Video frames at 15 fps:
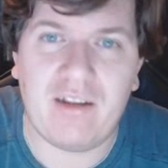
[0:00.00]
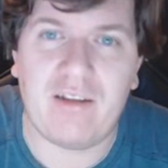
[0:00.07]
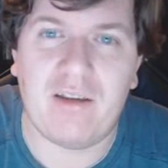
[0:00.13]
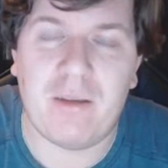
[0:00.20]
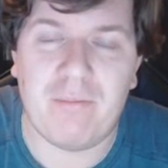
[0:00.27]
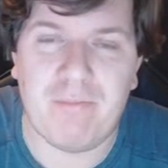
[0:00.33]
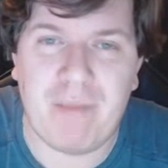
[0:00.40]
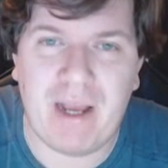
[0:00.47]
the
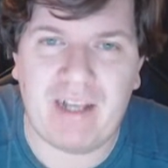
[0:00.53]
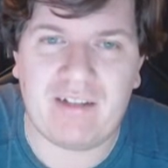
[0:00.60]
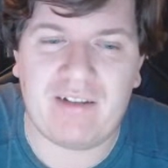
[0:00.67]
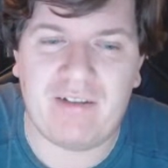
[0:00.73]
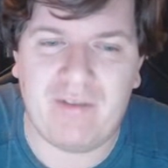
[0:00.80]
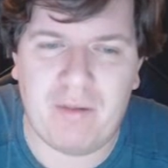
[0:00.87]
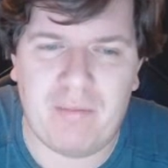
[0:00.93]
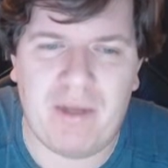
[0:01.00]
best
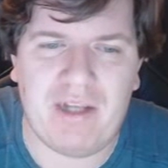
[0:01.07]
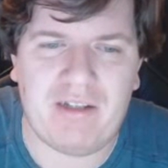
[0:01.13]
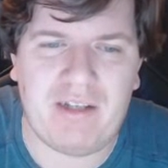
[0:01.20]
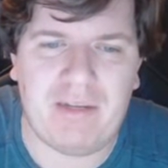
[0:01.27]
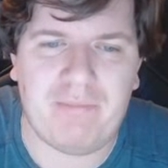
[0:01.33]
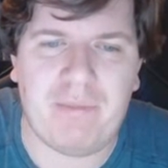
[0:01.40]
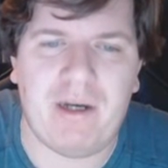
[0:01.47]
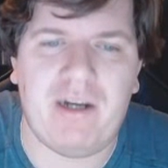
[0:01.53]
of the best
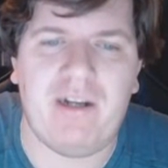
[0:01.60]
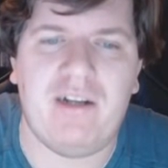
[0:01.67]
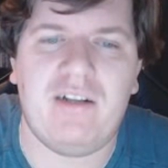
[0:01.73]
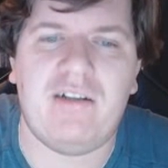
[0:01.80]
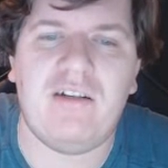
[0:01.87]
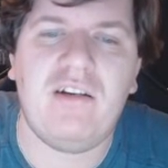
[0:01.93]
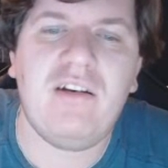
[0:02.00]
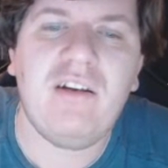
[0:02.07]
in pilots.